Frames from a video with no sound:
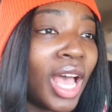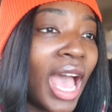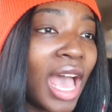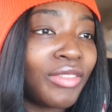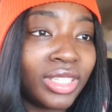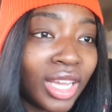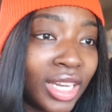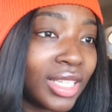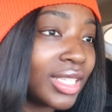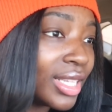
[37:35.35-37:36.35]
why I haven't done
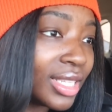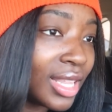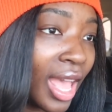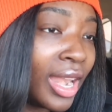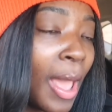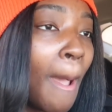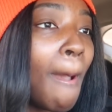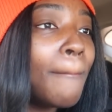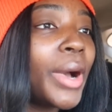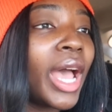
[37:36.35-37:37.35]
it since then.
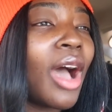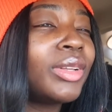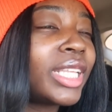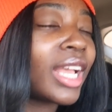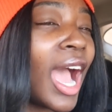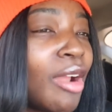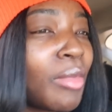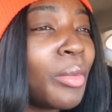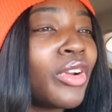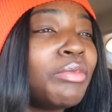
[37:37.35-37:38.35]
But I was like, I
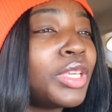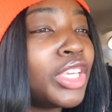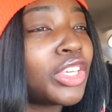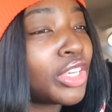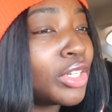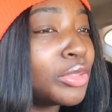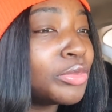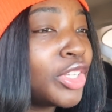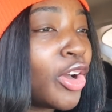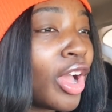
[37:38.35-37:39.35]
remember it being cute,
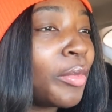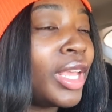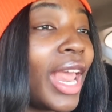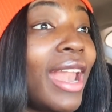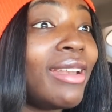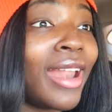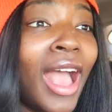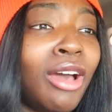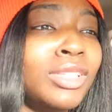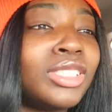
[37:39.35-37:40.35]
you know what I mean? And
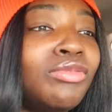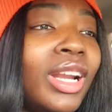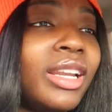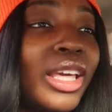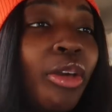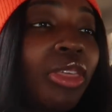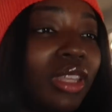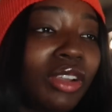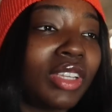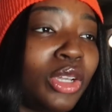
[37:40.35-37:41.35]
now there's a red nail
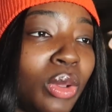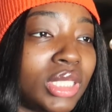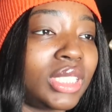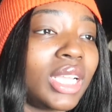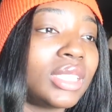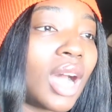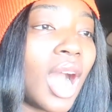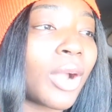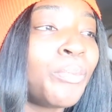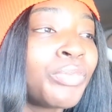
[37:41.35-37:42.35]
theory on
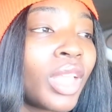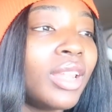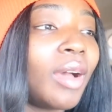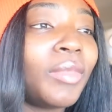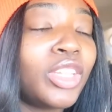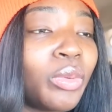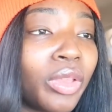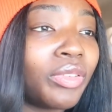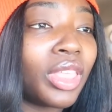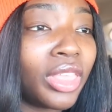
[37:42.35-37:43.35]
TikTok. I'm not
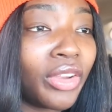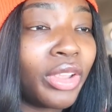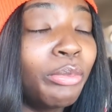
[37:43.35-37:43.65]
doing it for the theory,